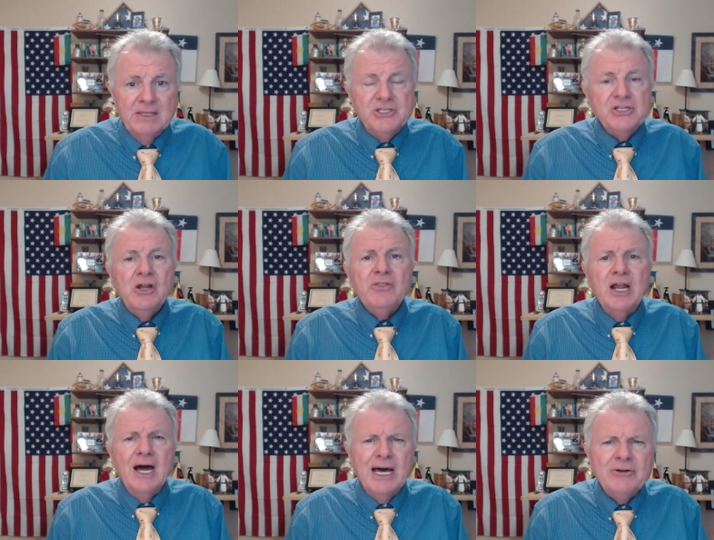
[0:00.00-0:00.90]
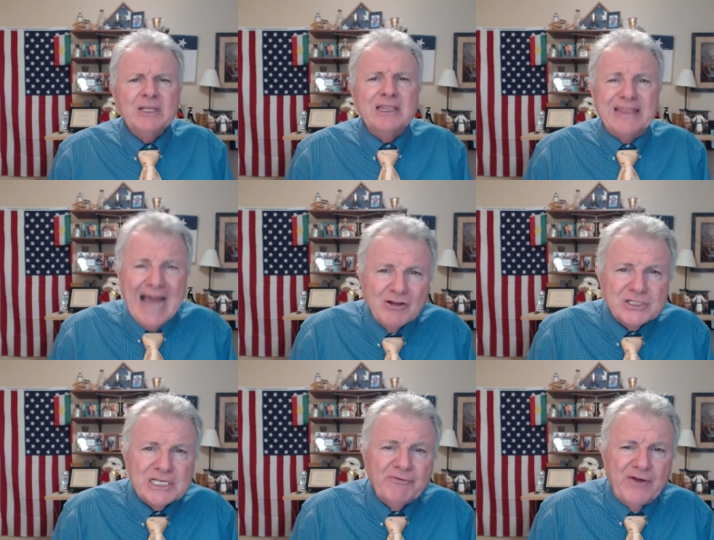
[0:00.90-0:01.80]
Did you know that
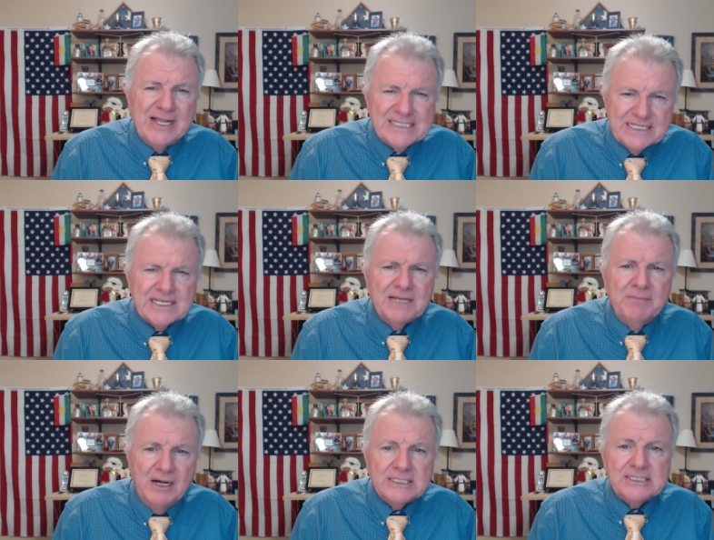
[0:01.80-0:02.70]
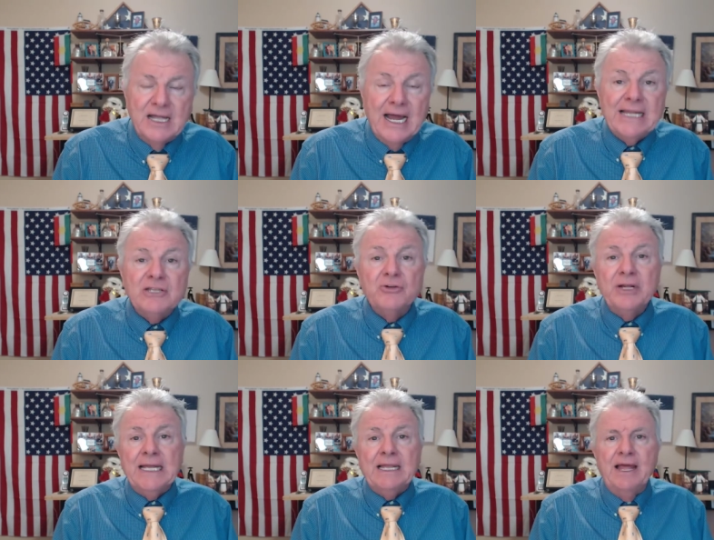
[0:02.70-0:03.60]
100,000 Franciscan monks died during it?